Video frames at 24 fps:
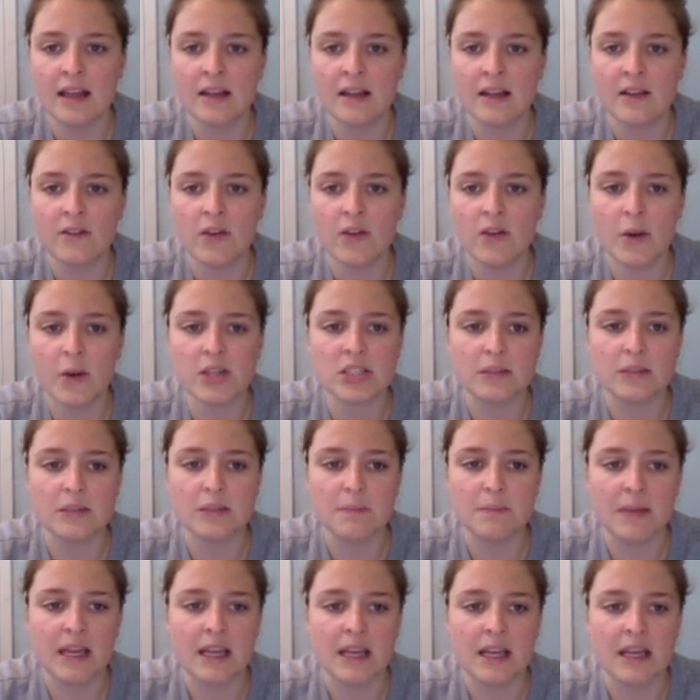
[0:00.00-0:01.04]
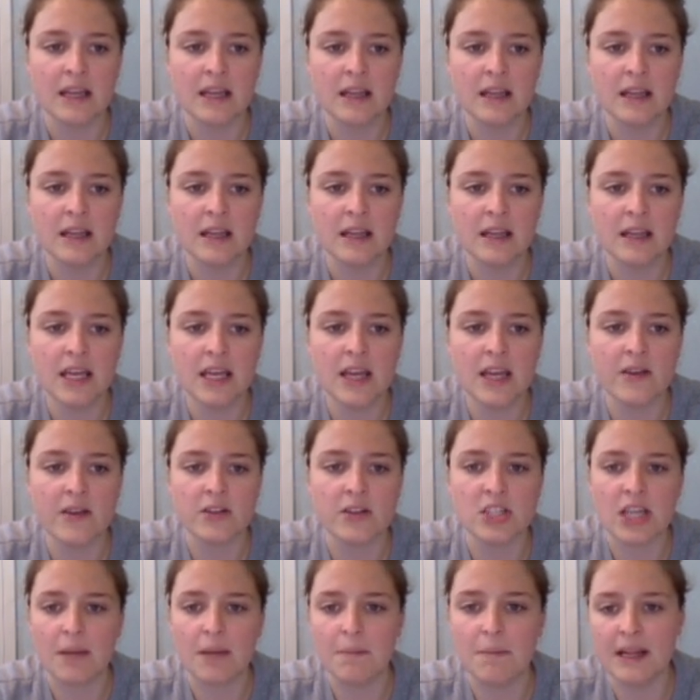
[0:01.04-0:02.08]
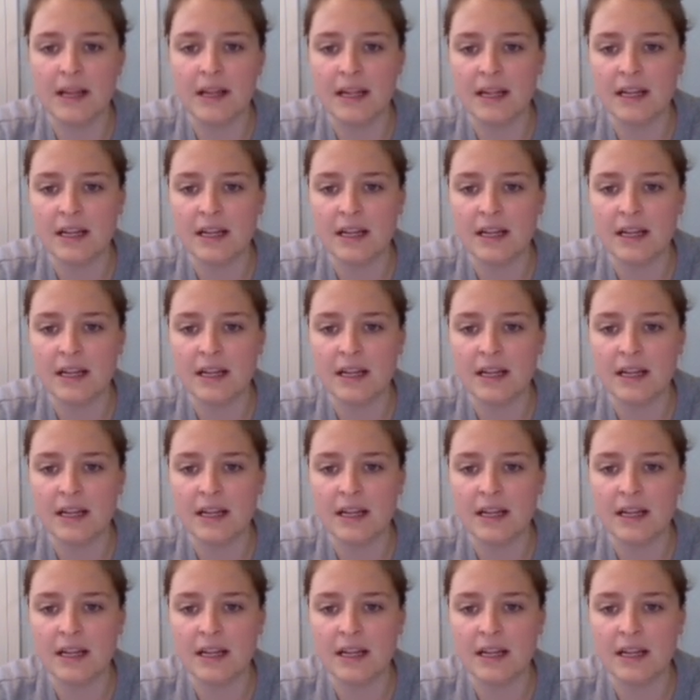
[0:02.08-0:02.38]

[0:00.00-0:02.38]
For question B, here is shape B.